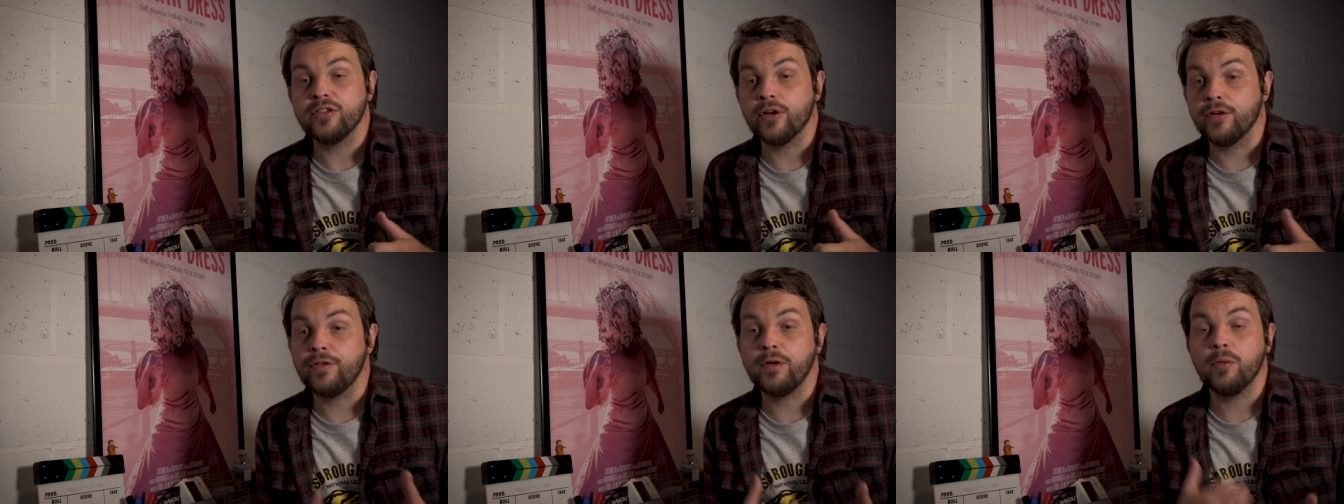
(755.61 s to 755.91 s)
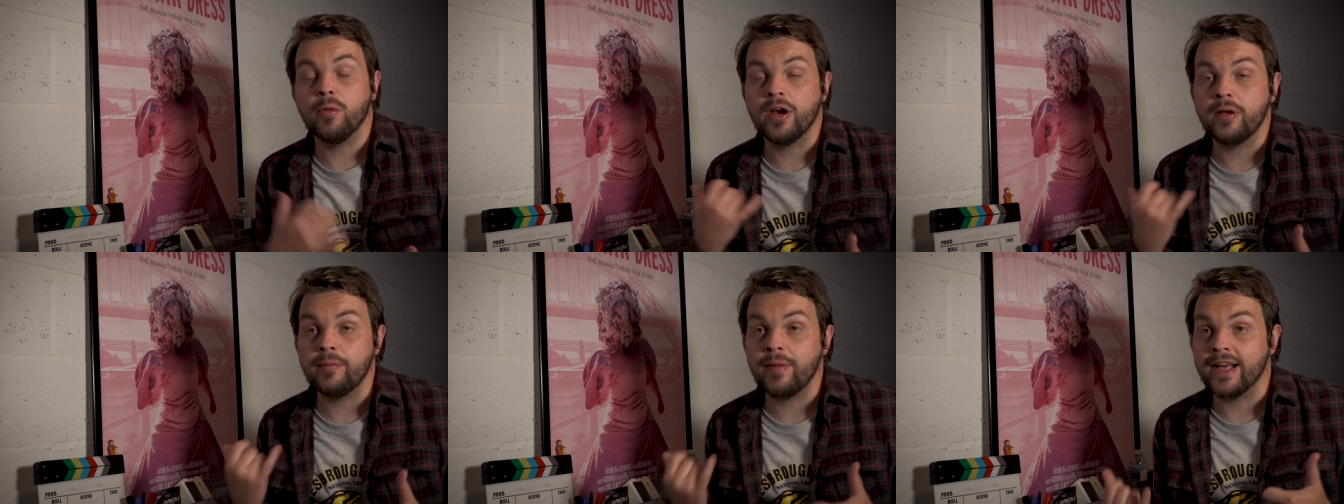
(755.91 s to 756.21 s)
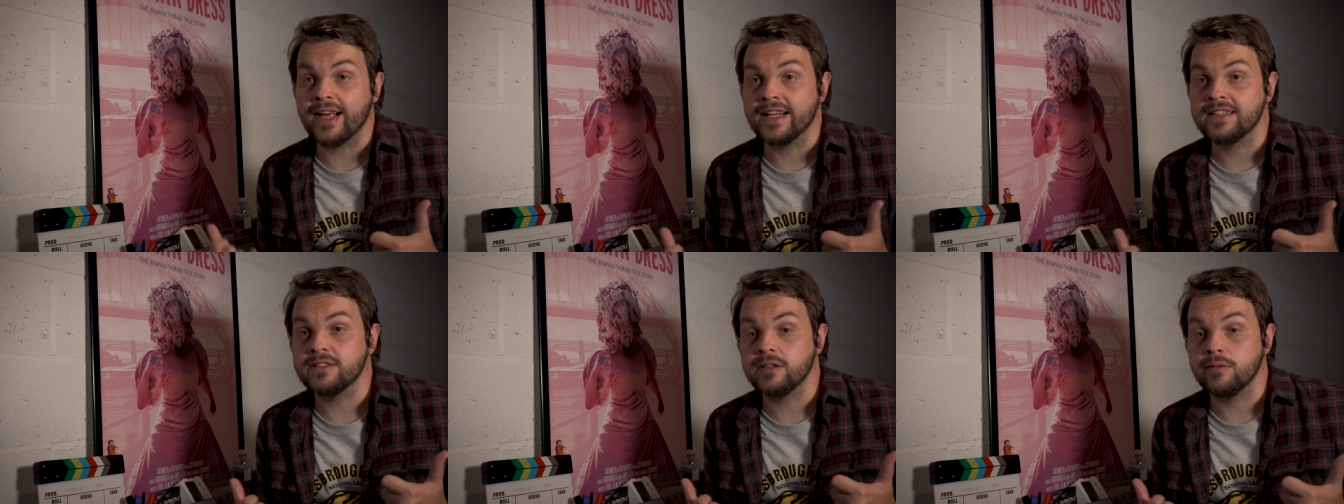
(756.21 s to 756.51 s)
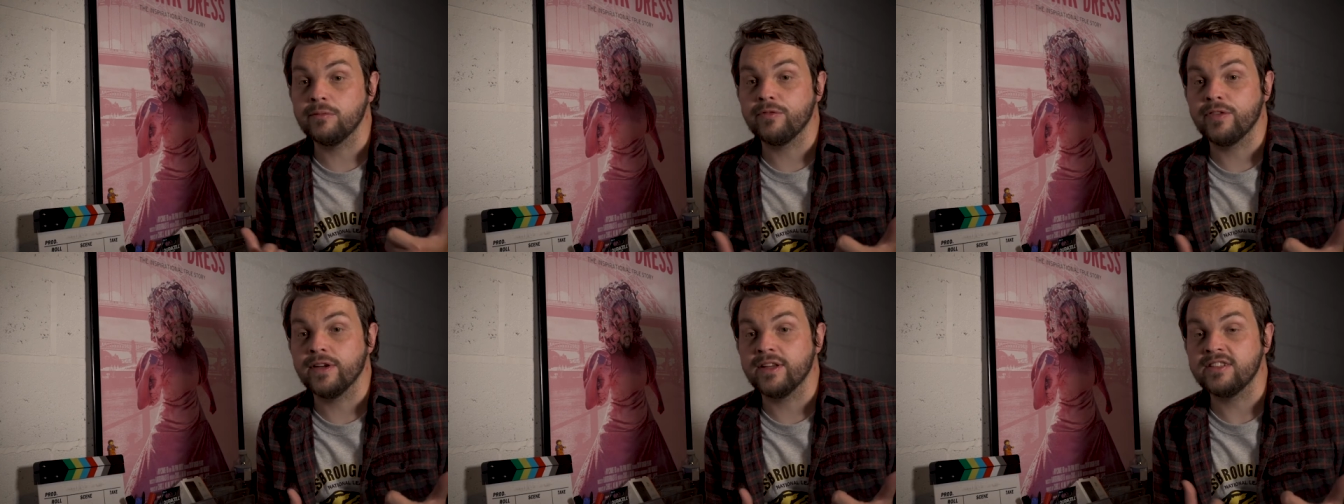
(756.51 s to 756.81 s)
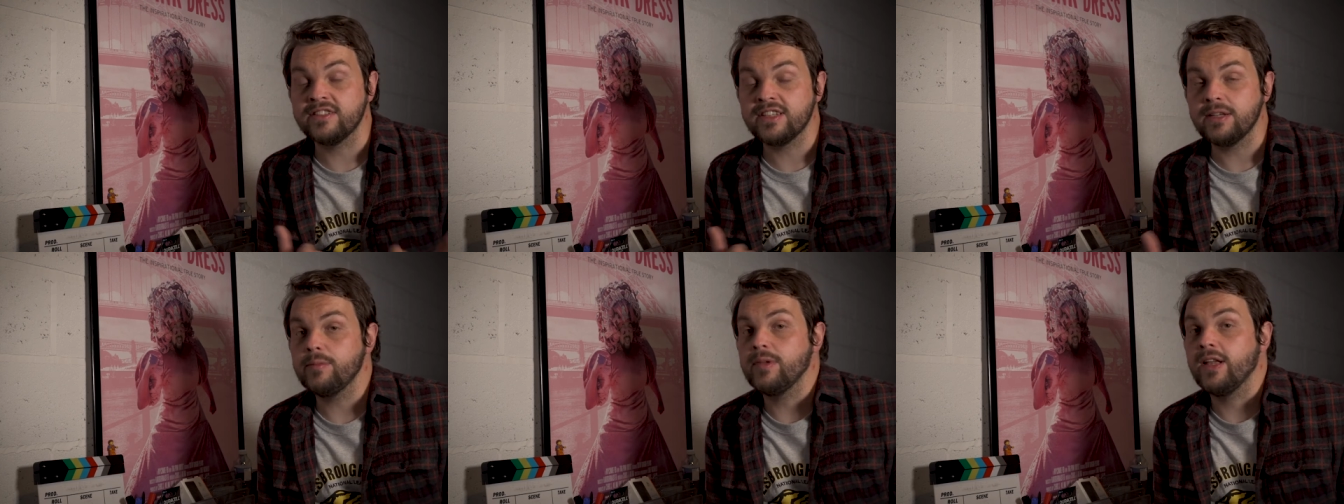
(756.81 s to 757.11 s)
or if you want to make it something
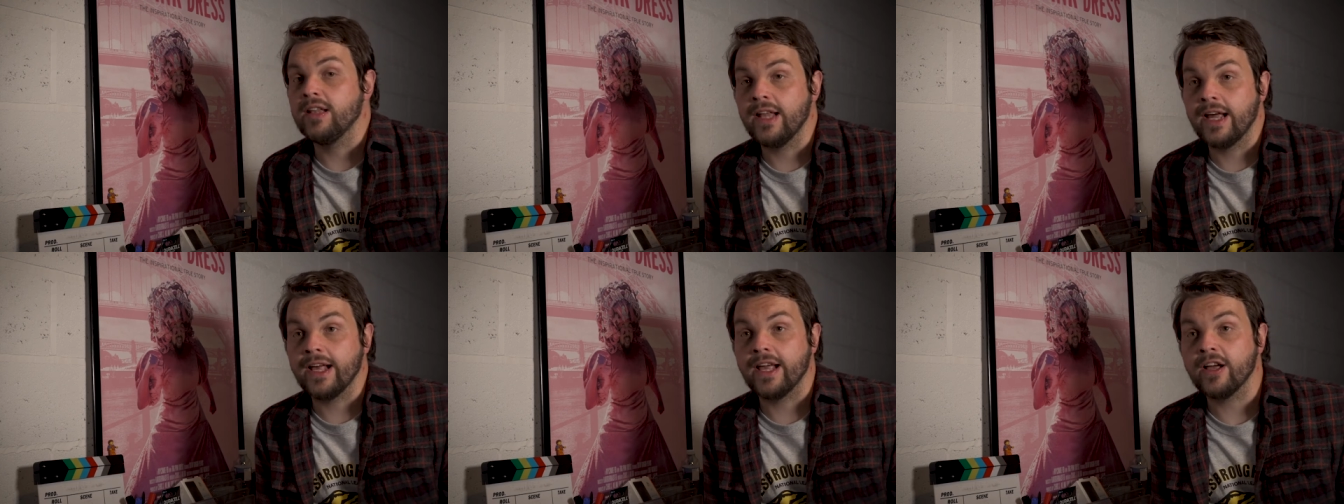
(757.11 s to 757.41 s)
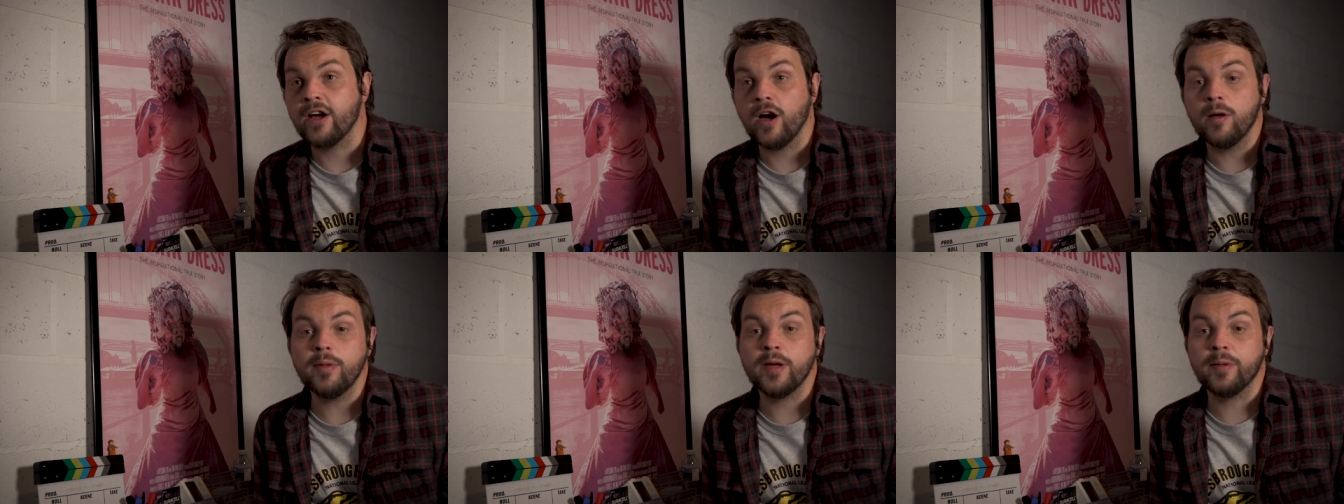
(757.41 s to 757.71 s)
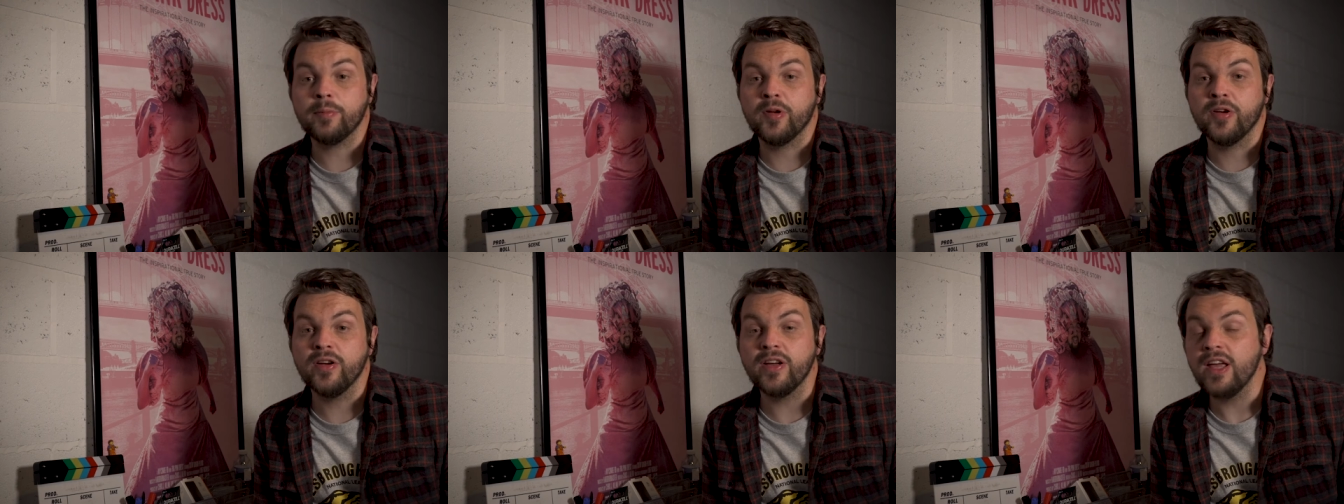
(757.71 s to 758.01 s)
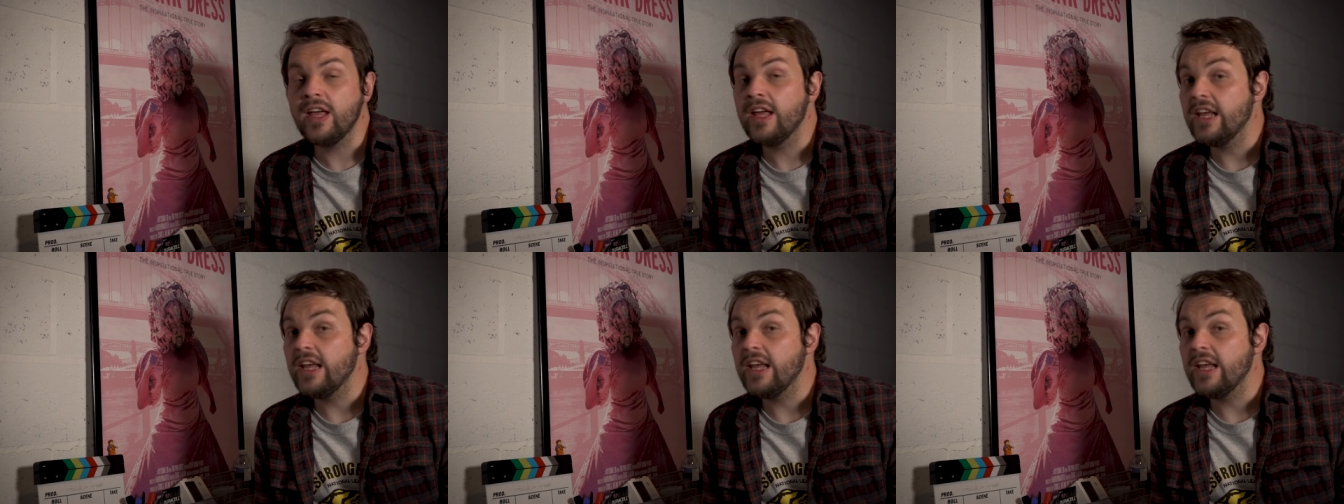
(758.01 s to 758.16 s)
similar like a comic book,